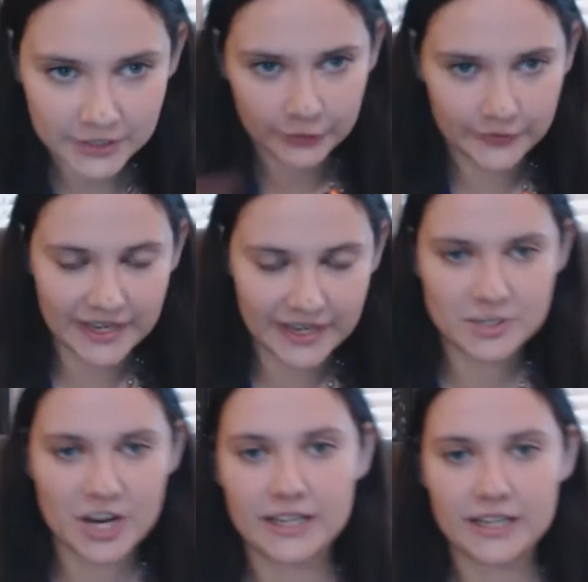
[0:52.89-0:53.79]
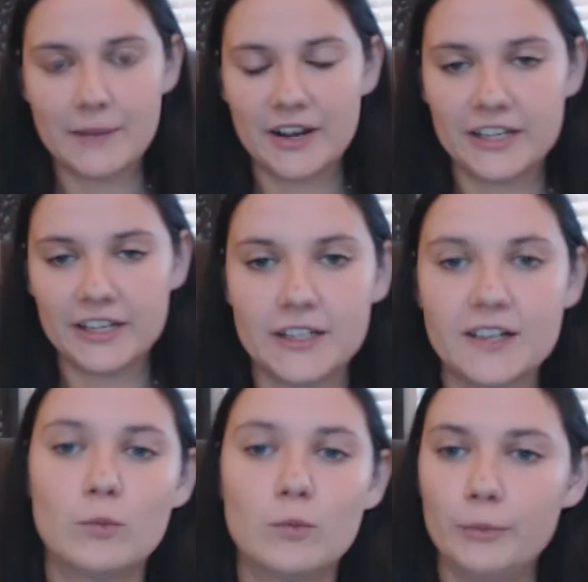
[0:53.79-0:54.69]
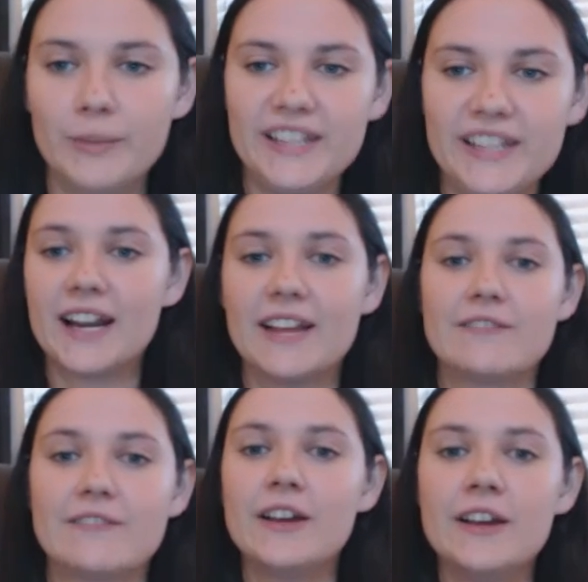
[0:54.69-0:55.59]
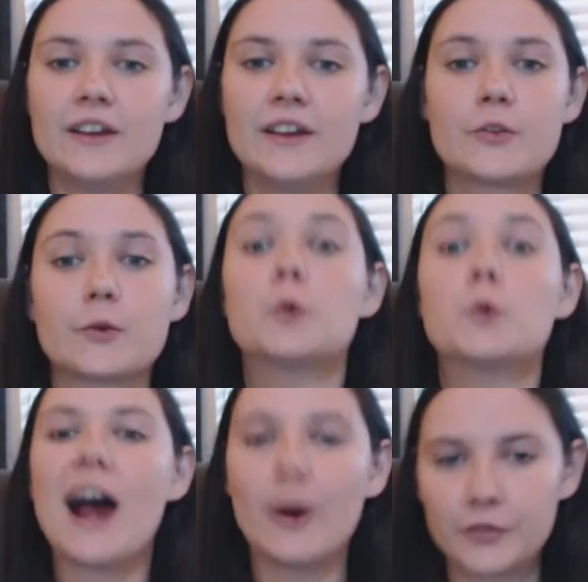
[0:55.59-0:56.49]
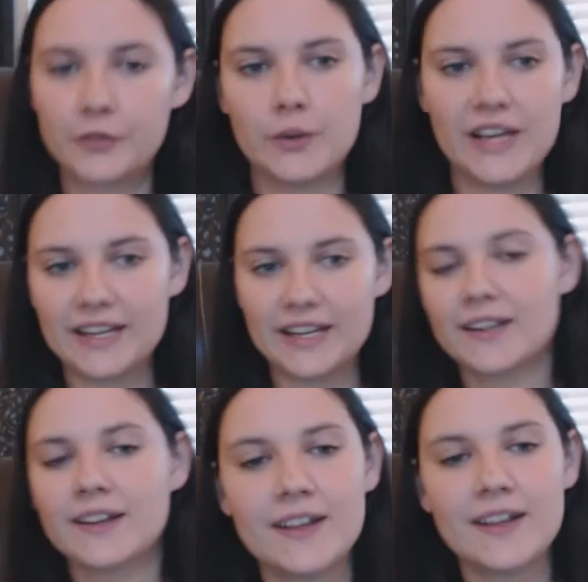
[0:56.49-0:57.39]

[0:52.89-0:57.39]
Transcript: you know, that I'm talking about here, will be kind of throughout the week.